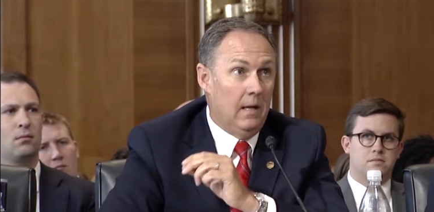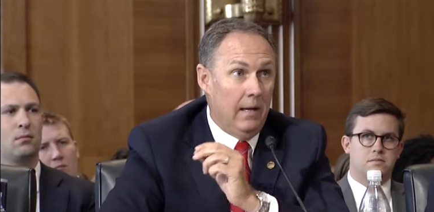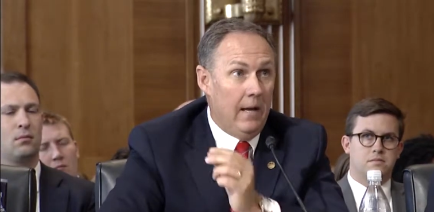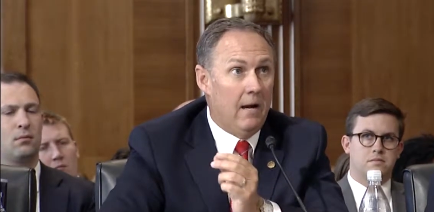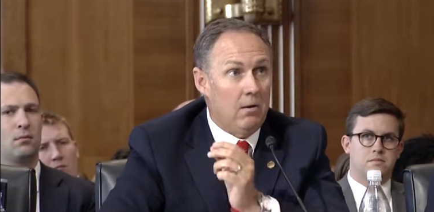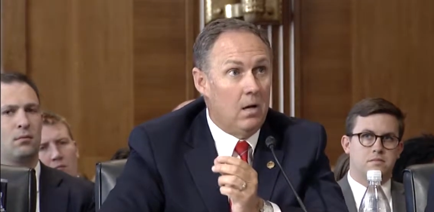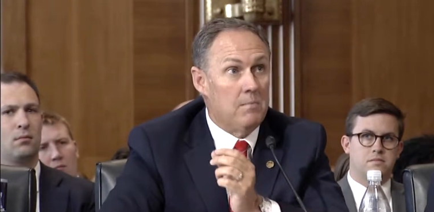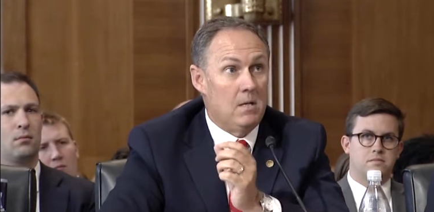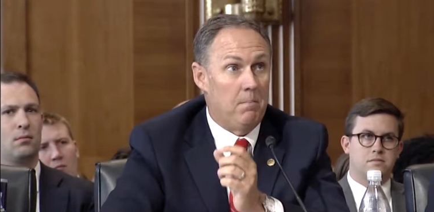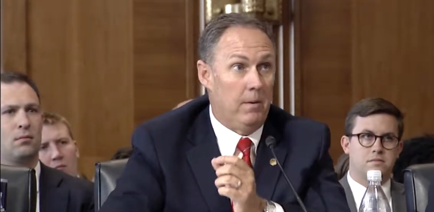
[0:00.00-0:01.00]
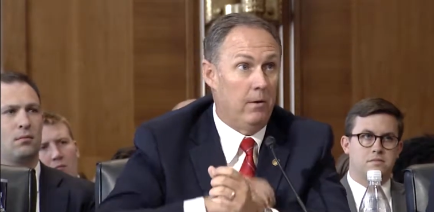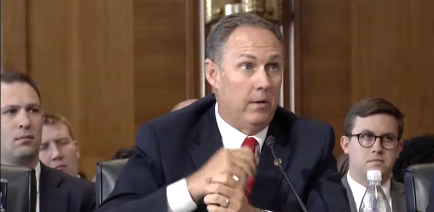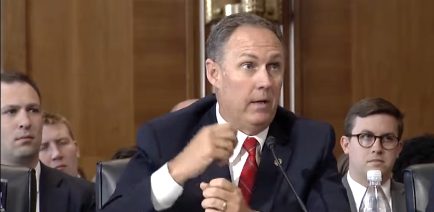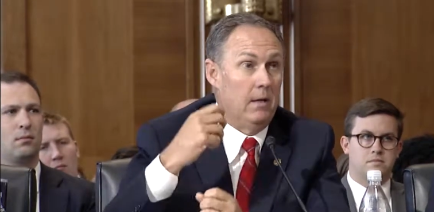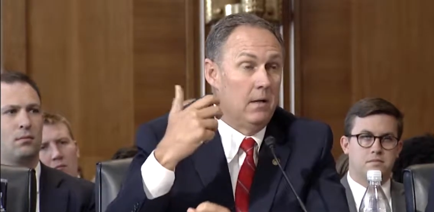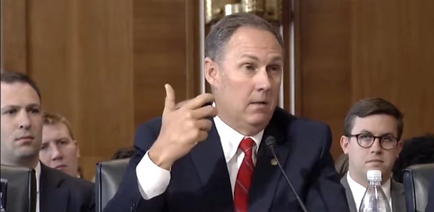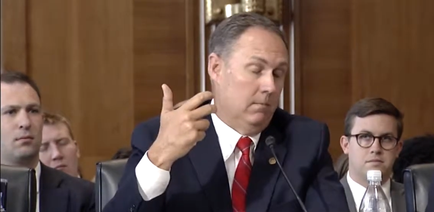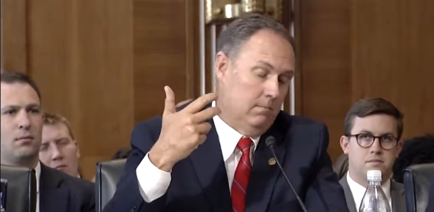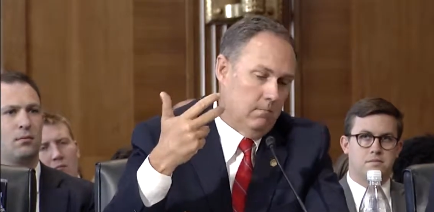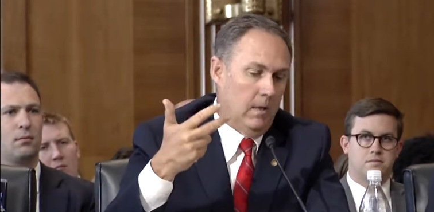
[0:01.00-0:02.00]
Speaker 1: And now comes the ability,
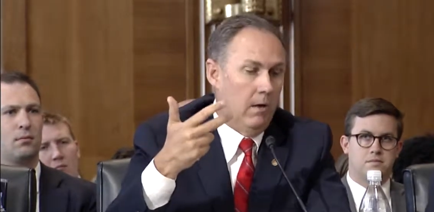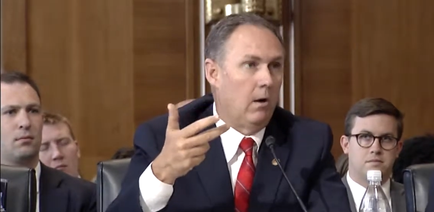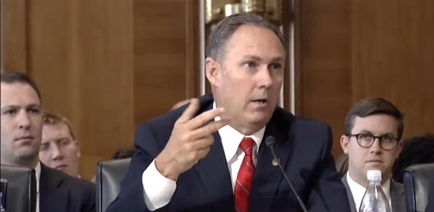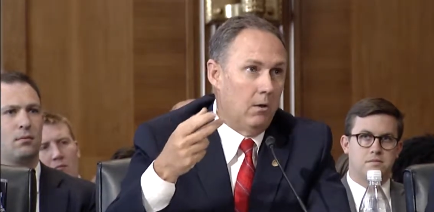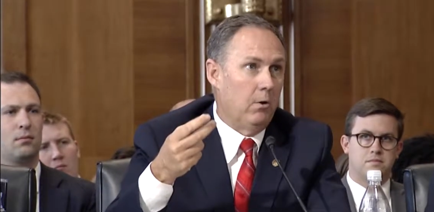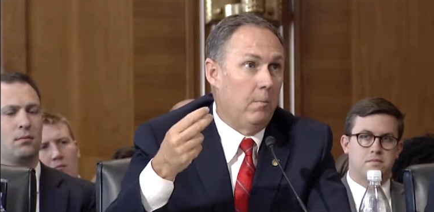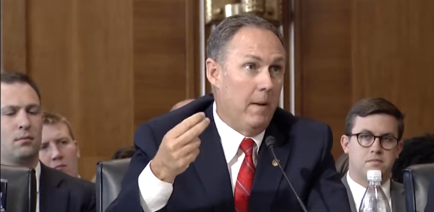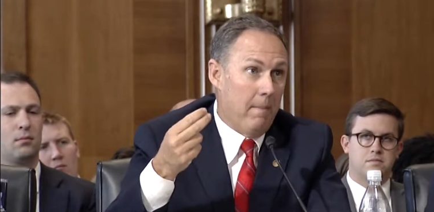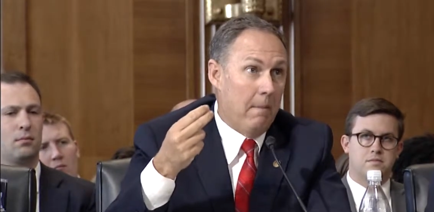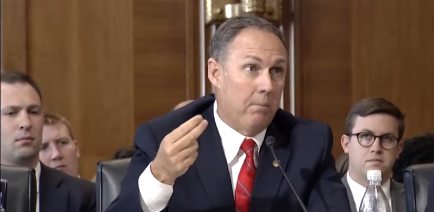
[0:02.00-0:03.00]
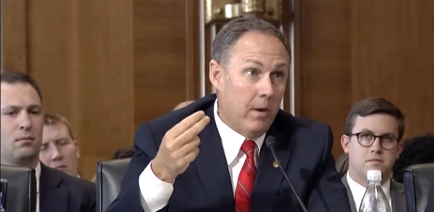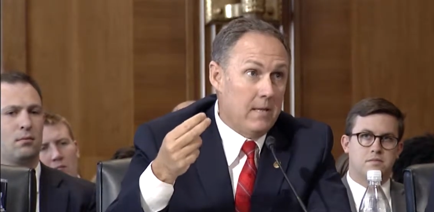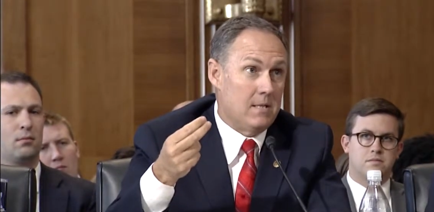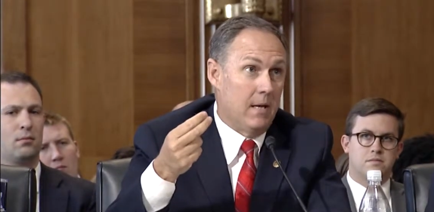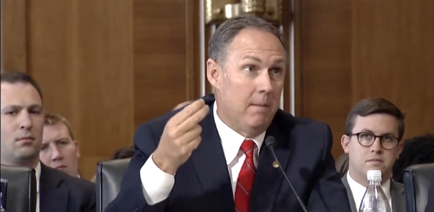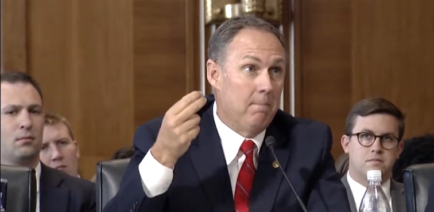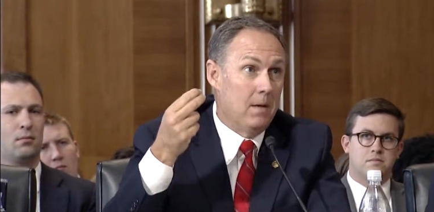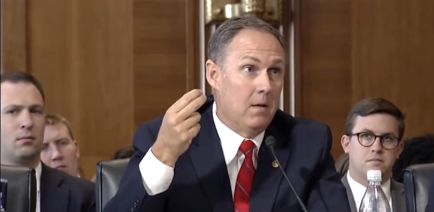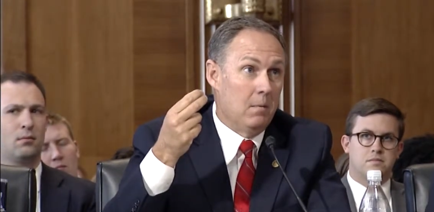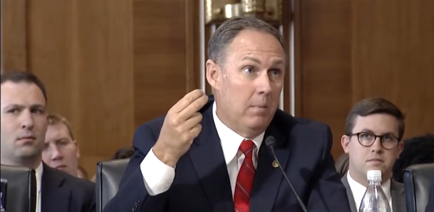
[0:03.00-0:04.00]
we could argue a little bit about pricing,
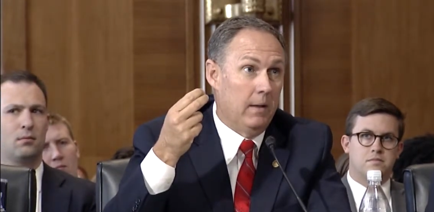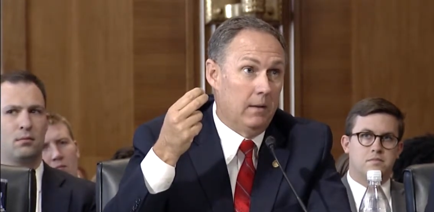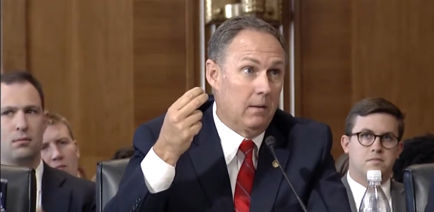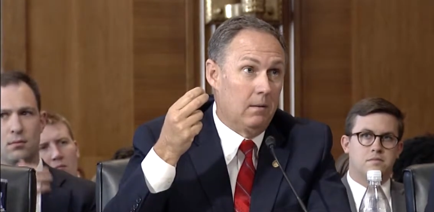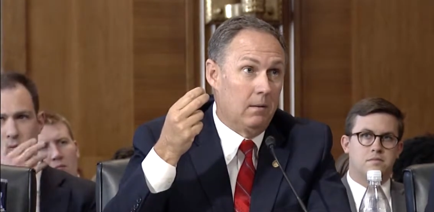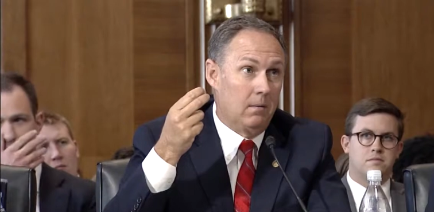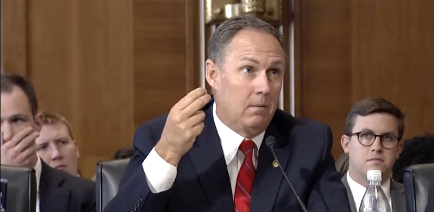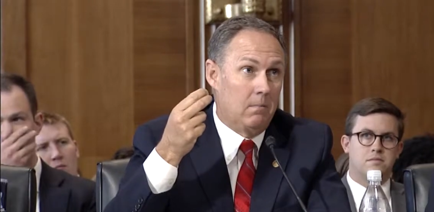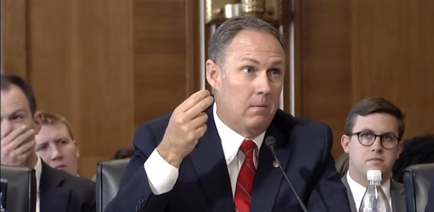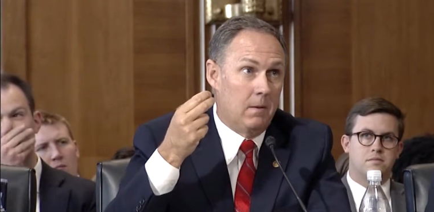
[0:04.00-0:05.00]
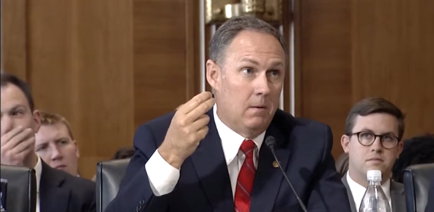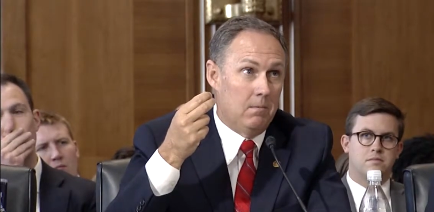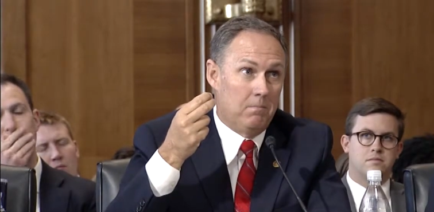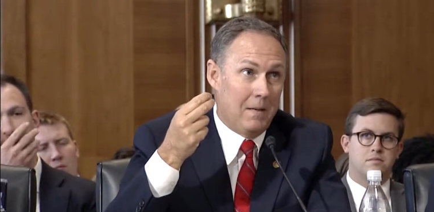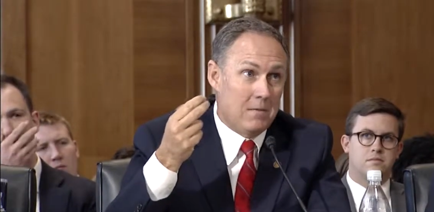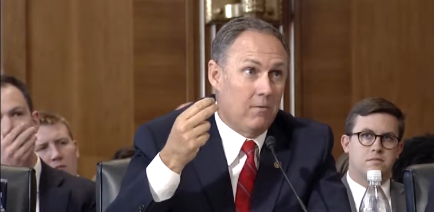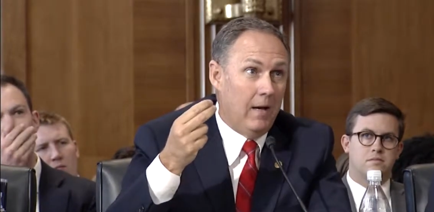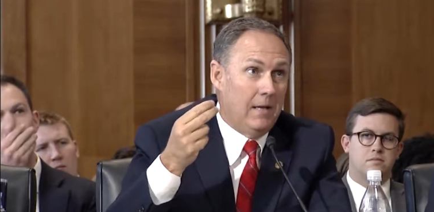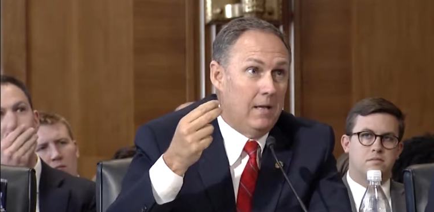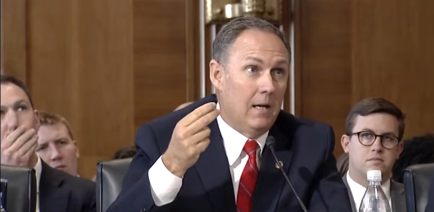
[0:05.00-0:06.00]
but the
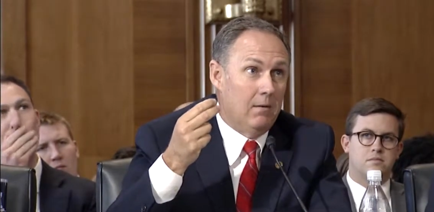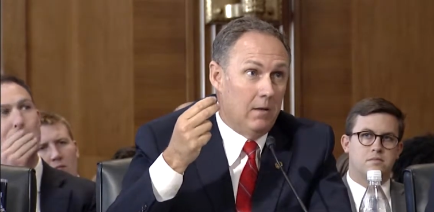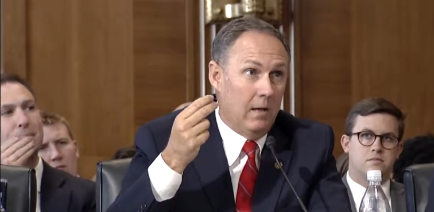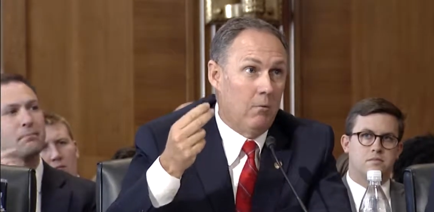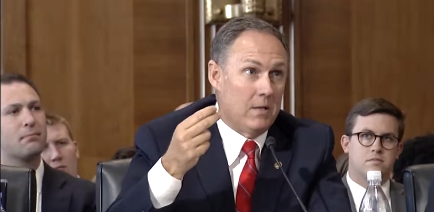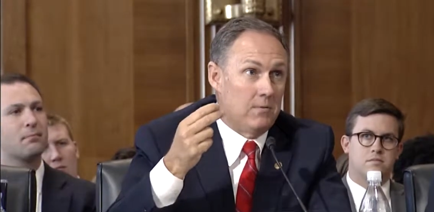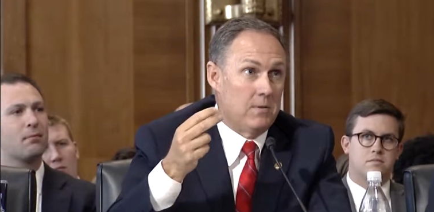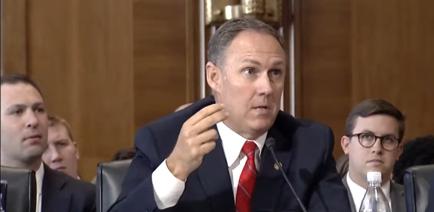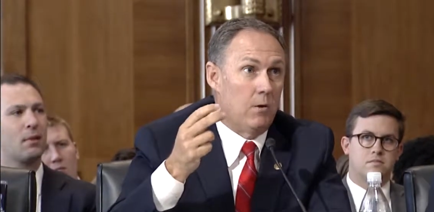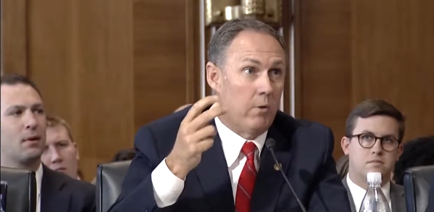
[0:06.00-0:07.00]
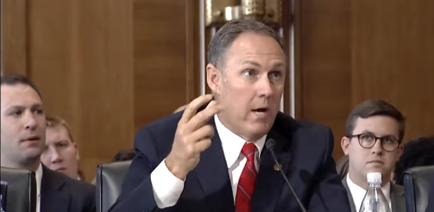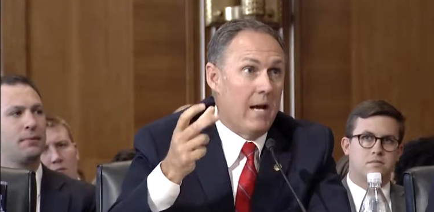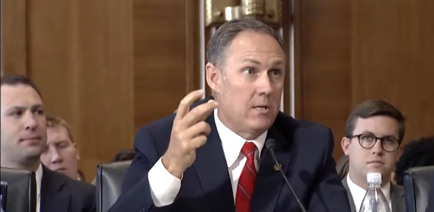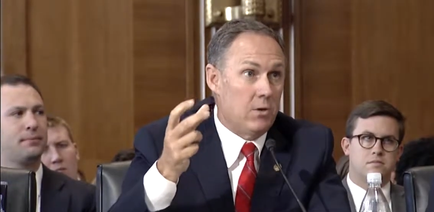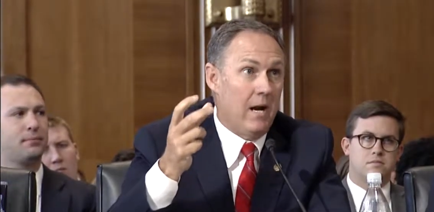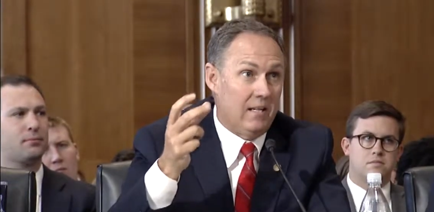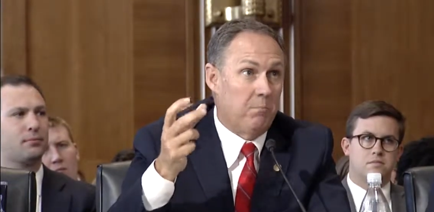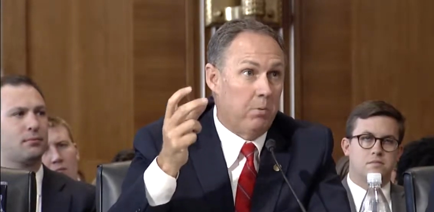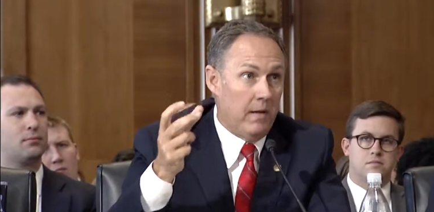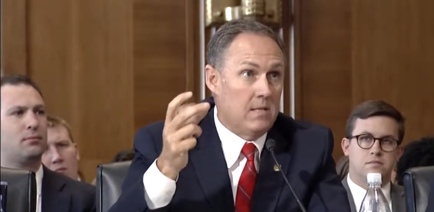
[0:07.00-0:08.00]
Pennsylvania and, and, West Virginia were not attractive
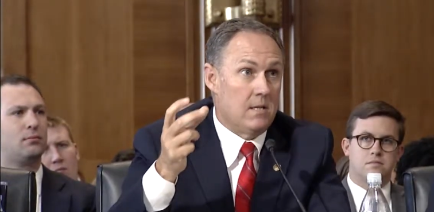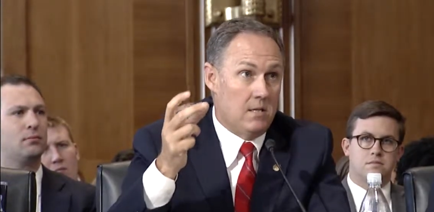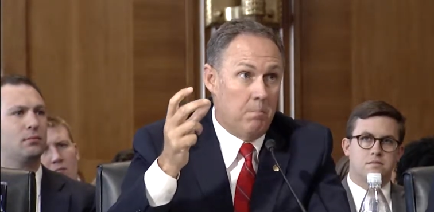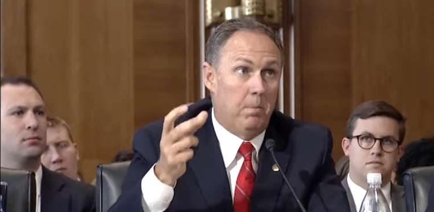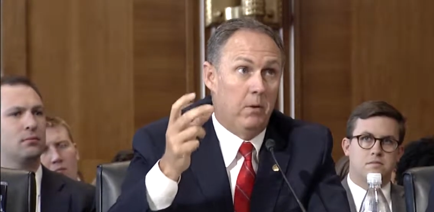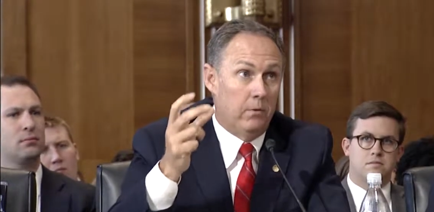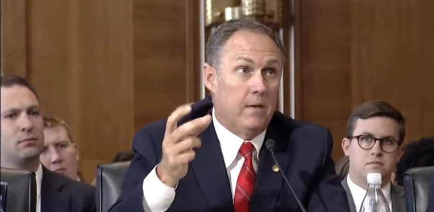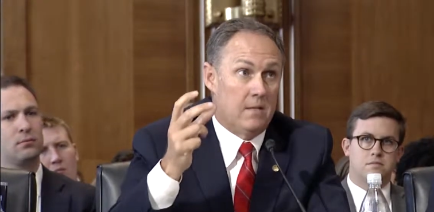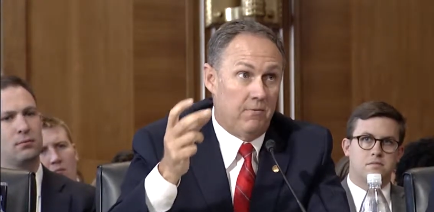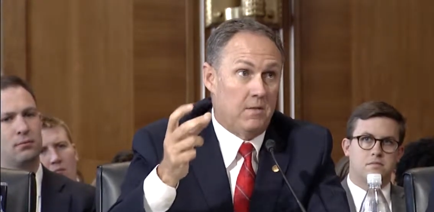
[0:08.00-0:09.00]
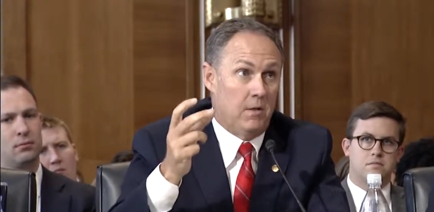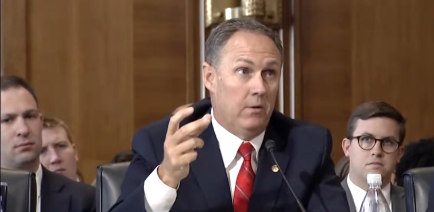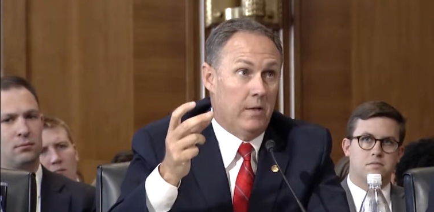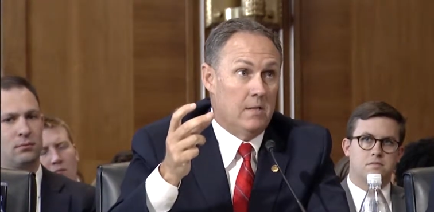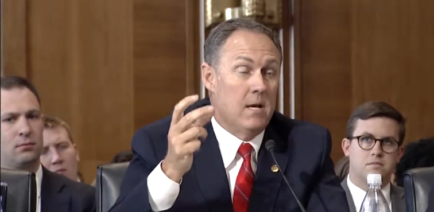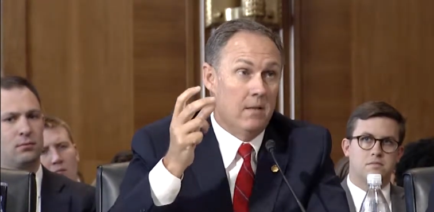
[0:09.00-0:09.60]
places to build these facilities.